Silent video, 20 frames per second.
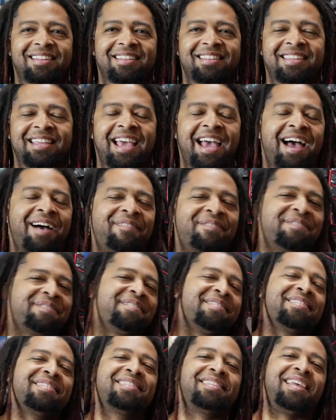Yeah,
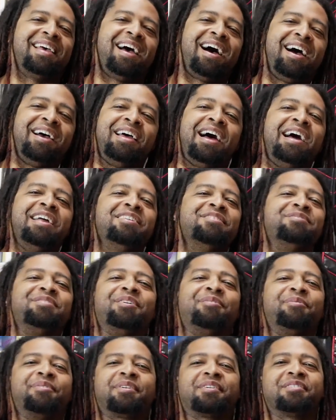I knew
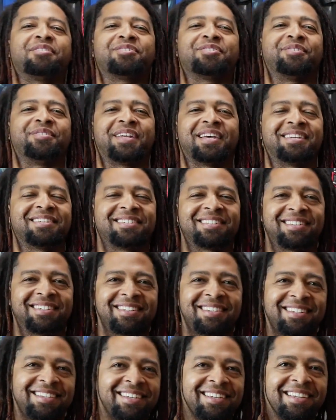they weren't going to show that shit.
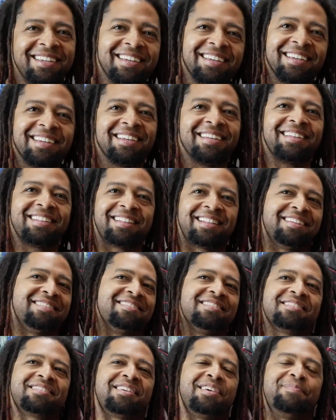
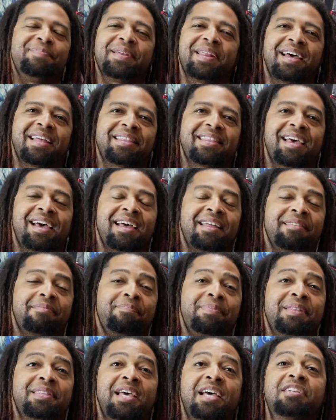Let's just keep it at that.
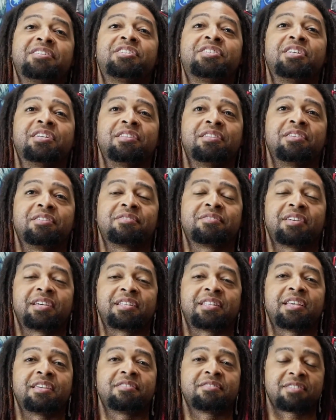But that shit looks
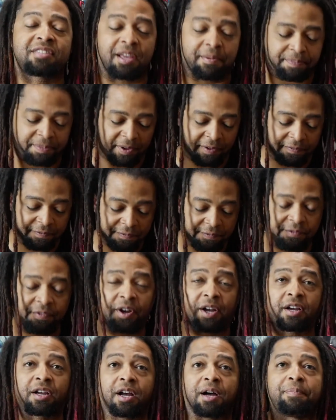like they stepped the
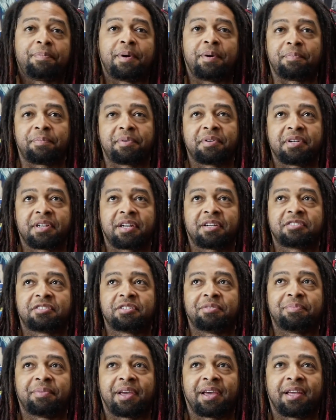fuck up on
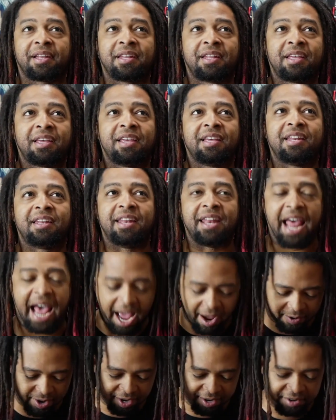production, man.
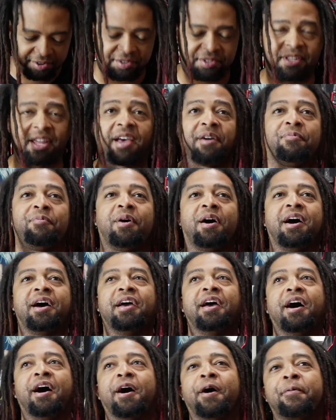Now I understand
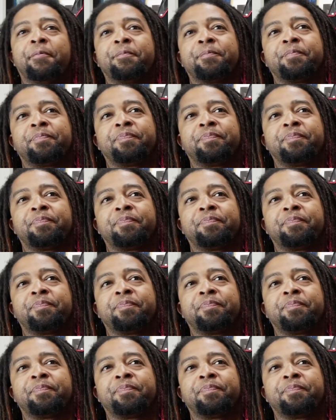why